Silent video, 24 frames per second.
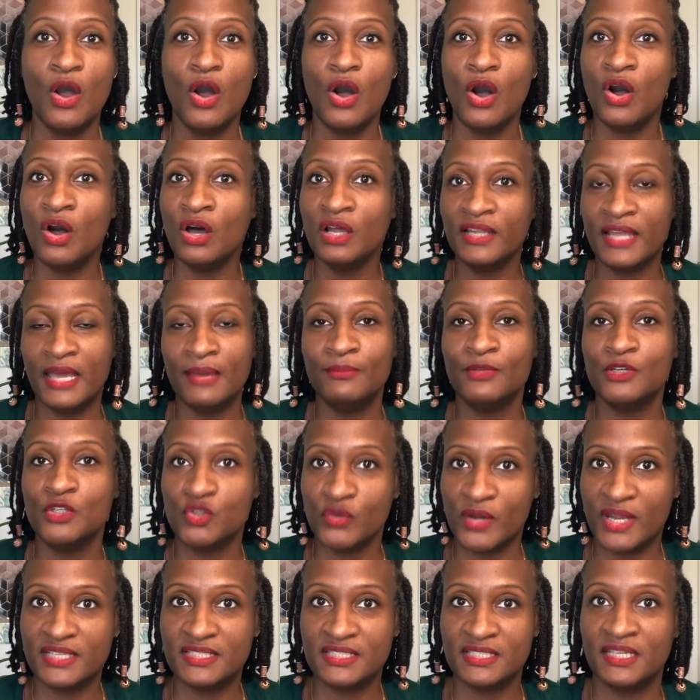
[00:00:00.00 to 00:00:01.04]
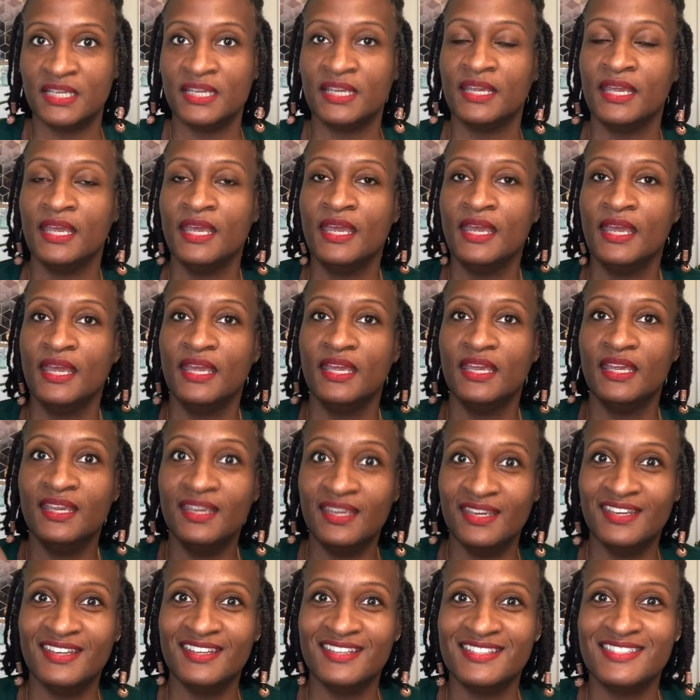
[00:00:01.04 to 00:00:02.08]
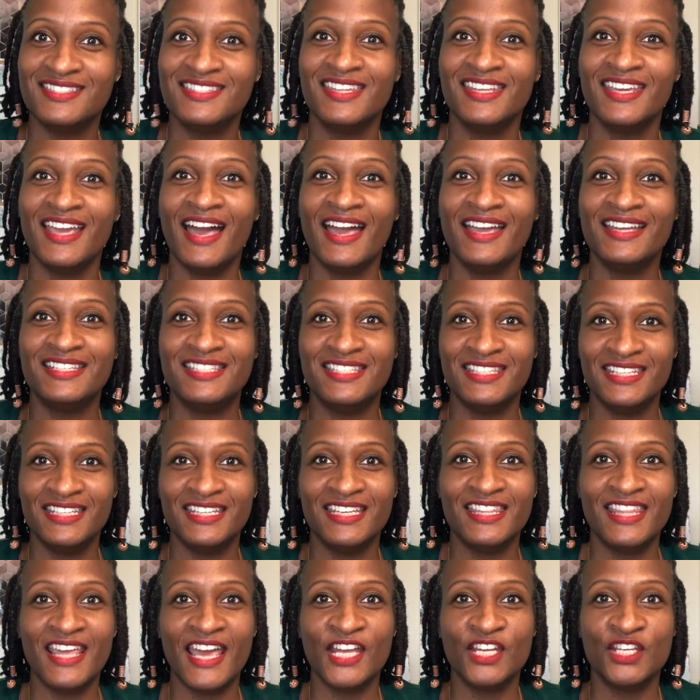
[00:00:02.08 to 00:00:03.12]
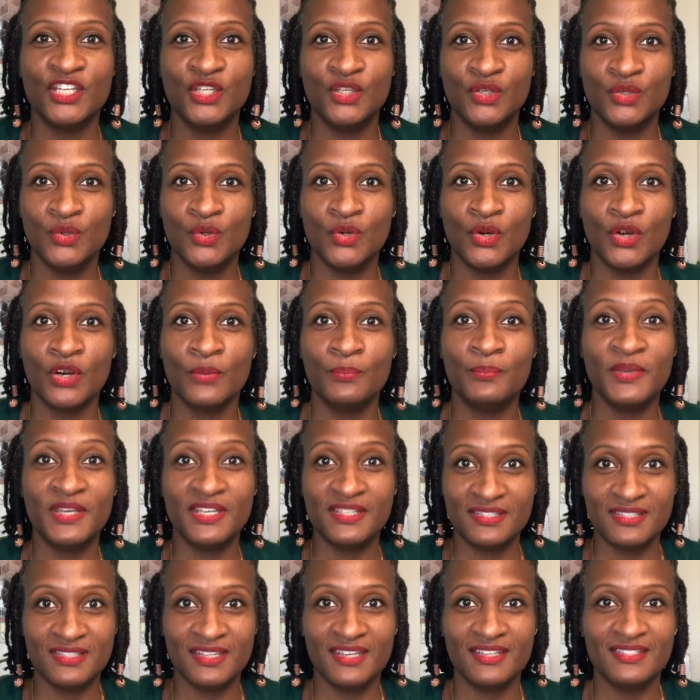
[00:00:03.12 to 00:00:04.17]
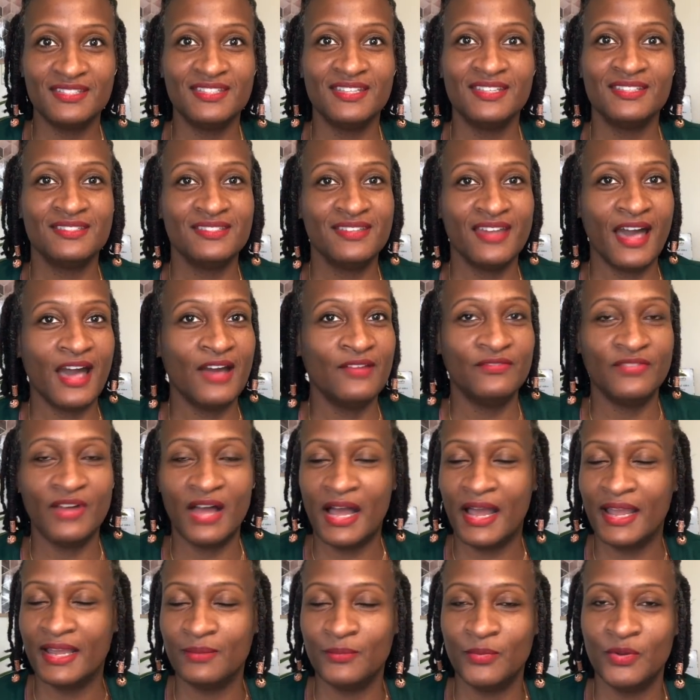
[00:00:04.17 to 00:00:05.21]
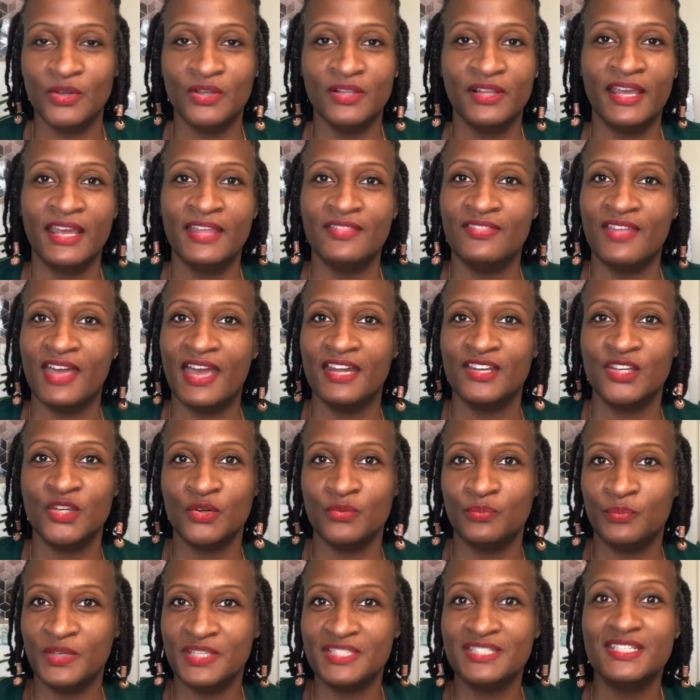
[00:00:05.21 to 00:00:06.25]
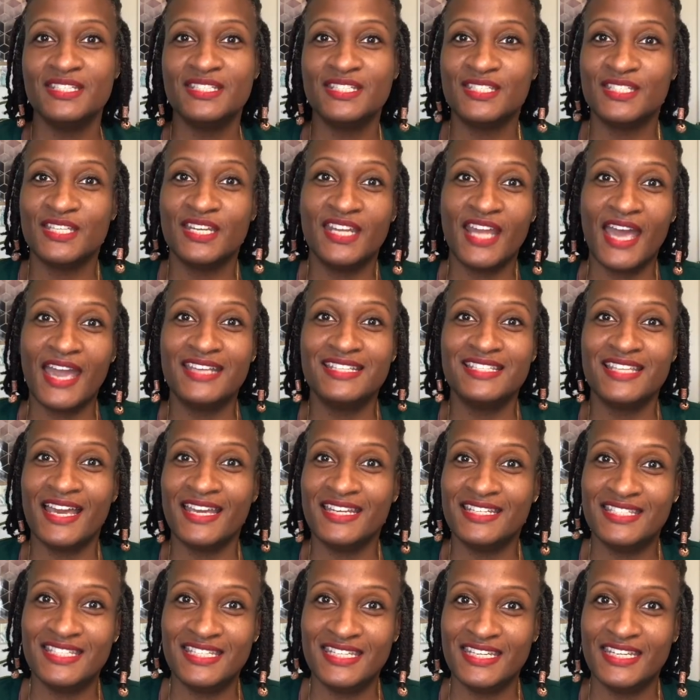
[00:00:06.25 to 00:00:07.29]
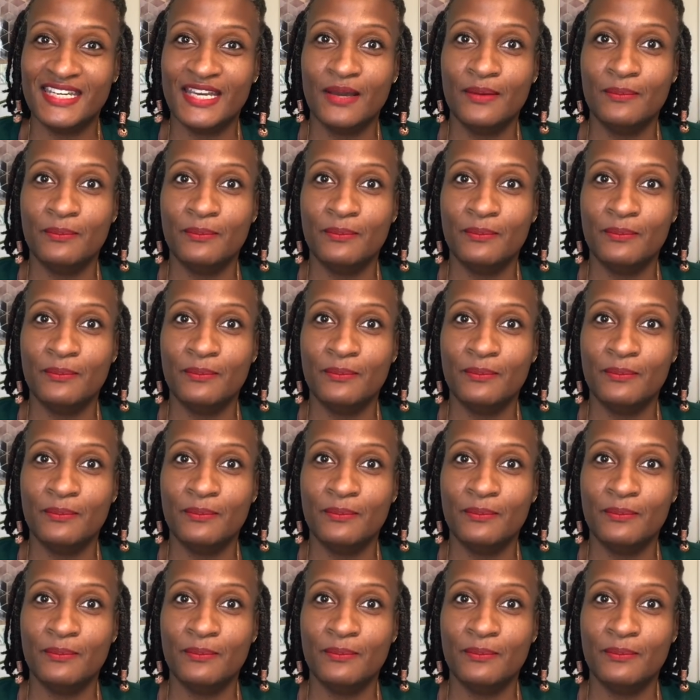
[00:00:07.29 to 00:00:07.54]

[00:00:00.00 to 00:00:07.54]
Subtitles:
All I'm addressing is the idea that your business is not viable and that your business is a nice idea,